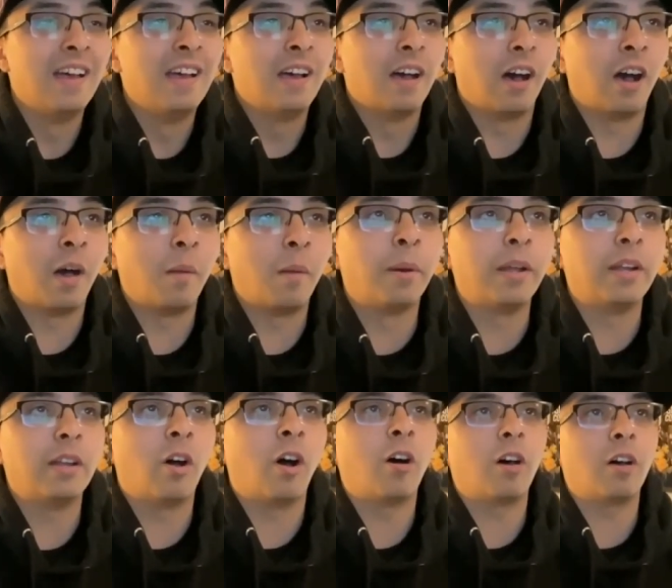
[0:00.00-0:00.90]
Uh,
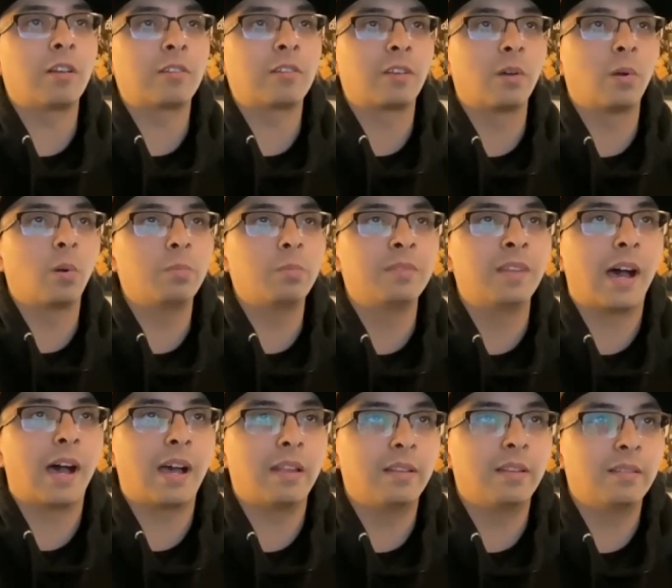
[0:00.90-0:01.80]
but also,
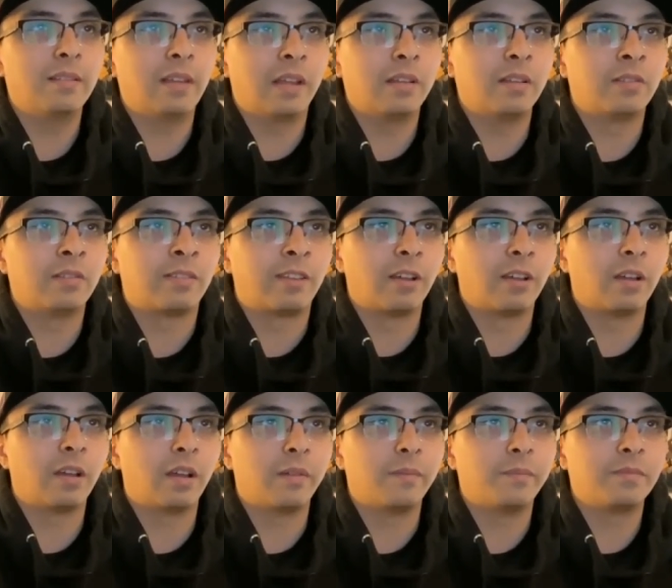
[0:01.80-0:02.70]
not
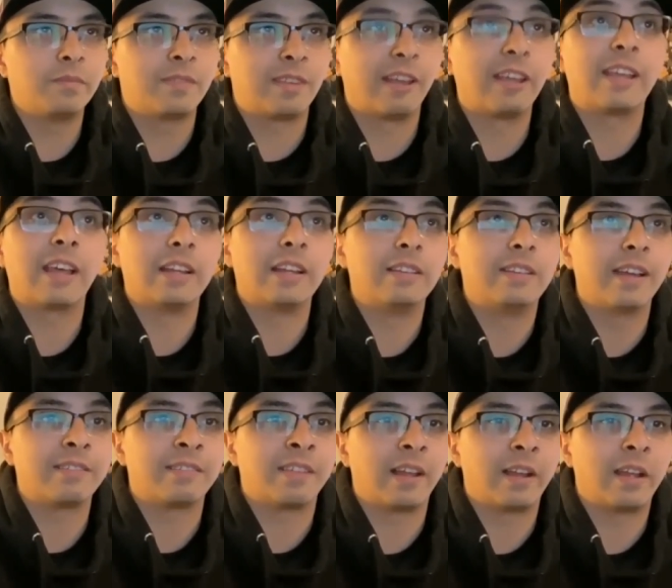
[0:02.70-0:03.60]
to take any
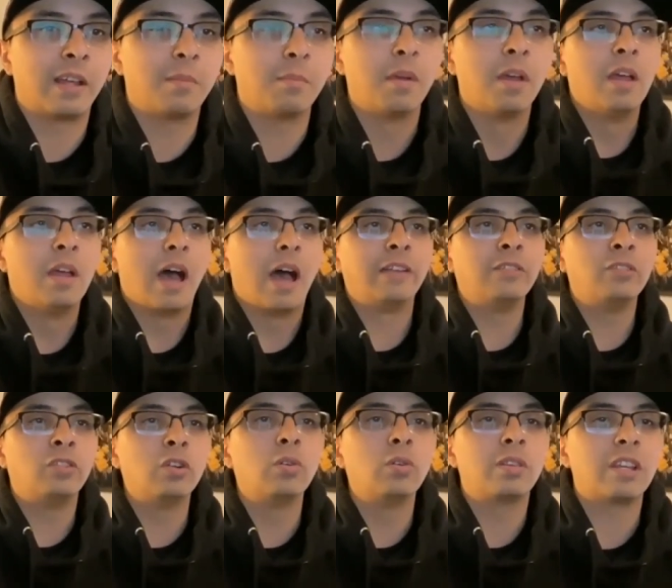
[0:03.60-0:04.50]
digs at him, I
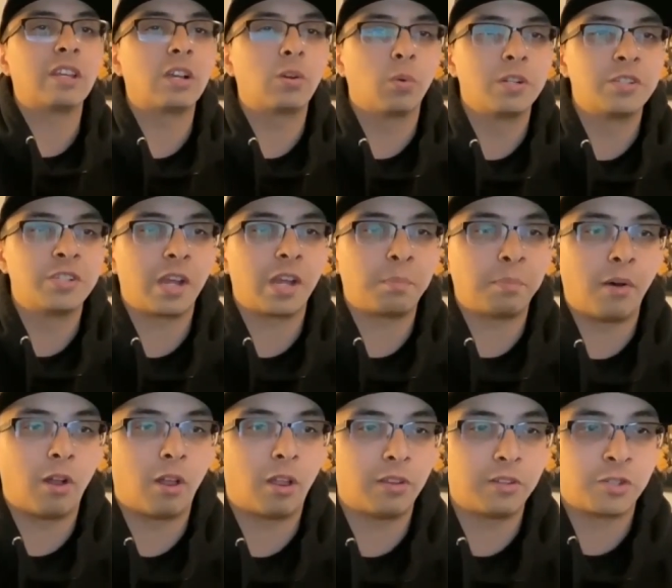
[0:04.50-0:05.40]
do think what Jake
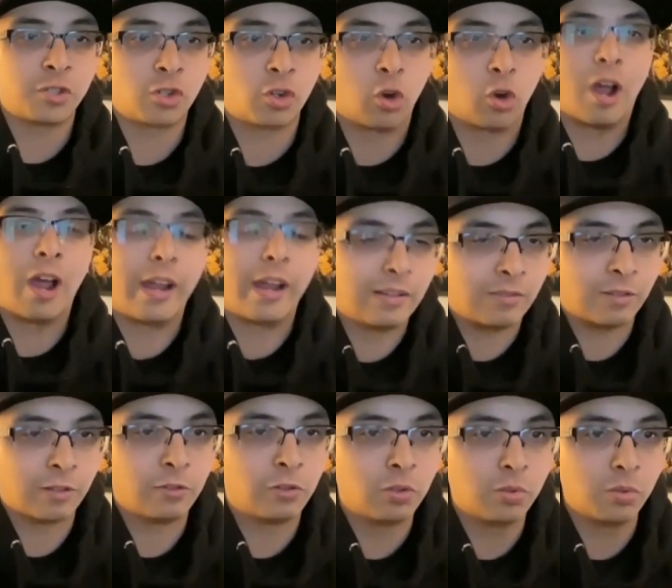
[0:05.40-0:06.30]
Paul is trying
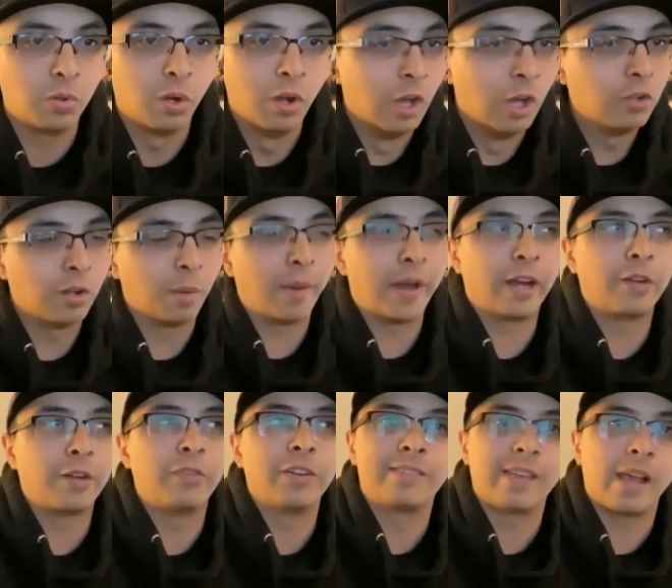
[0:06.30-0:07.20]
to do, no
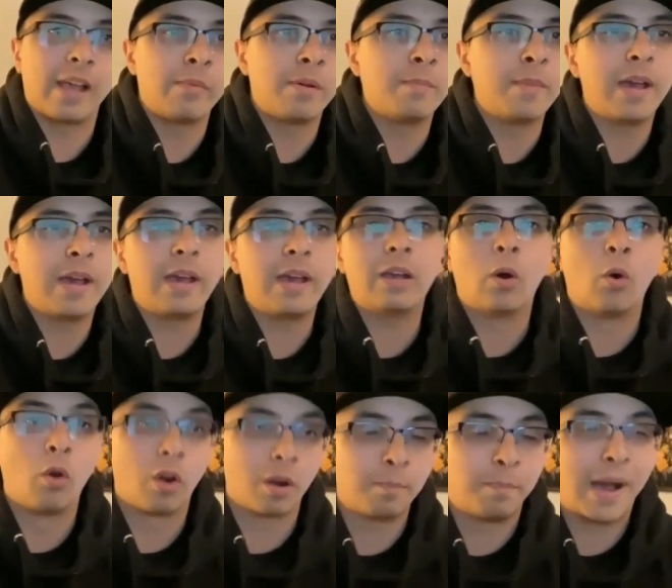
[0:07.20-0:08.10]
matter if it's M M A
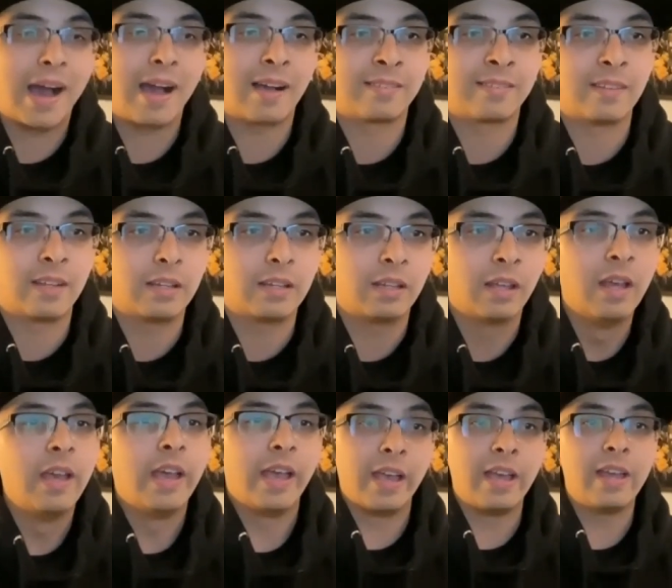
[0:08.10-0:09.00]
or boxing,
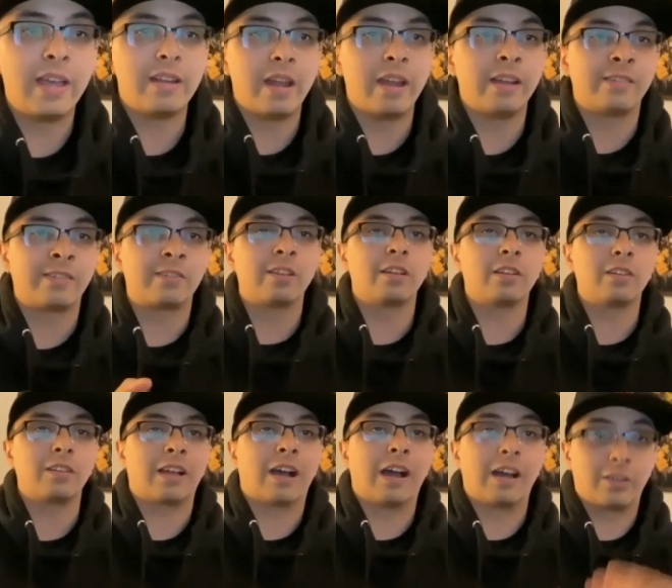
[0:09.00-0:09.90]
it, it's
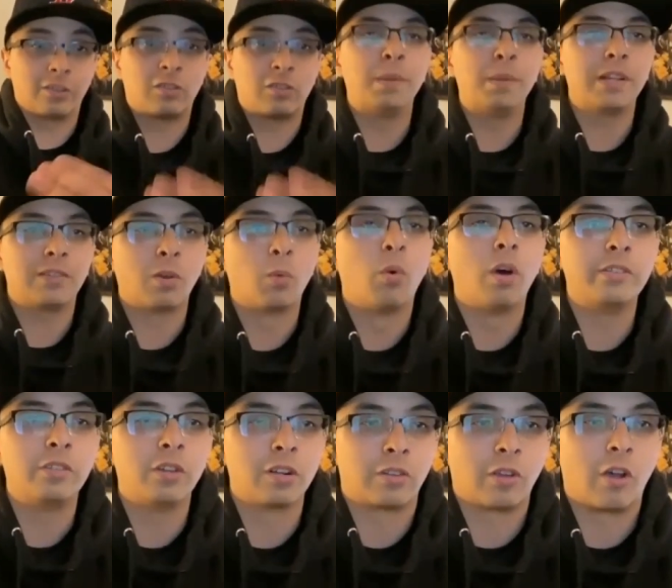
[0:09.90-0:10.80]
to kind of speak to
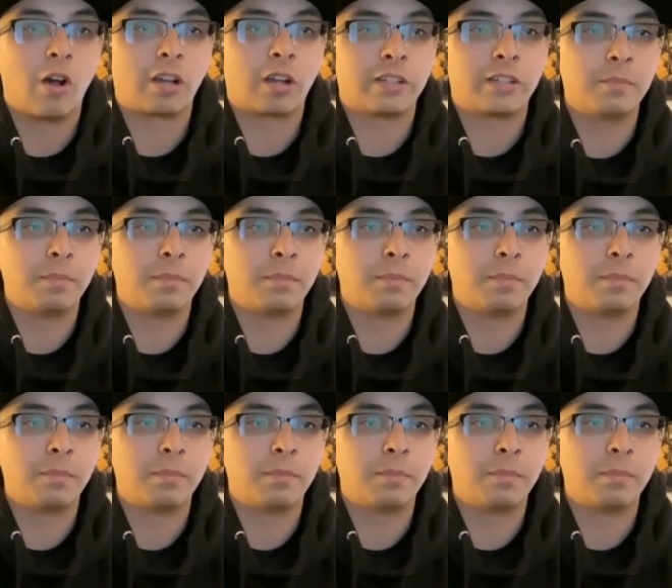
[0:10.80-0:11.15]
what you're talking about.